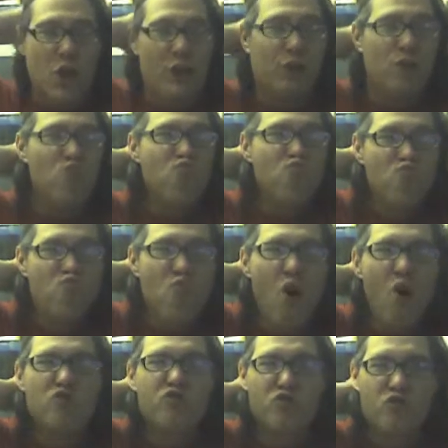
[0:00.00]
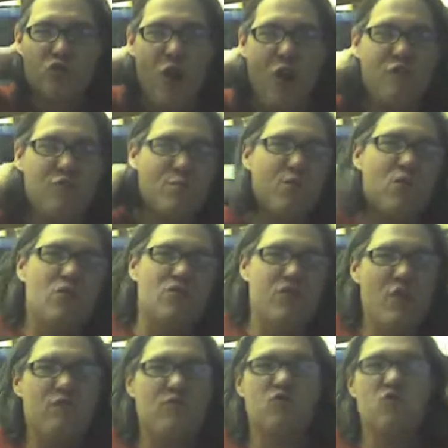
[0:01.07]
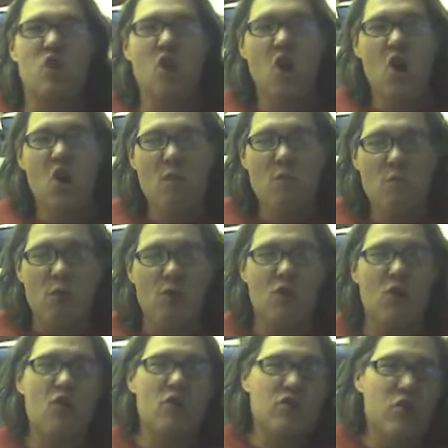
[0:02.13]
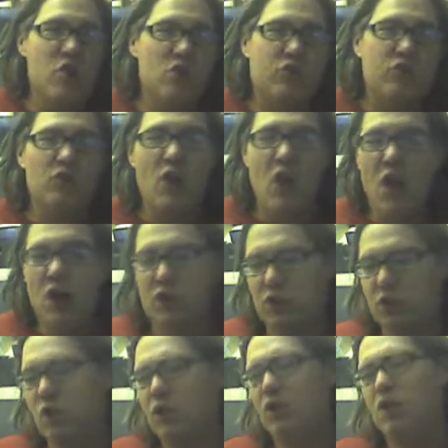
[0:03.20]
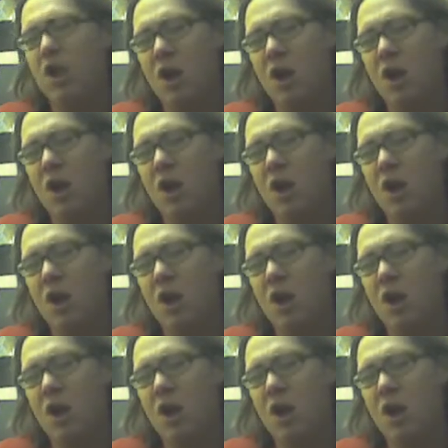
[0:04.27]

like, Well, I could have gave him a different nub or this or that. And it's like,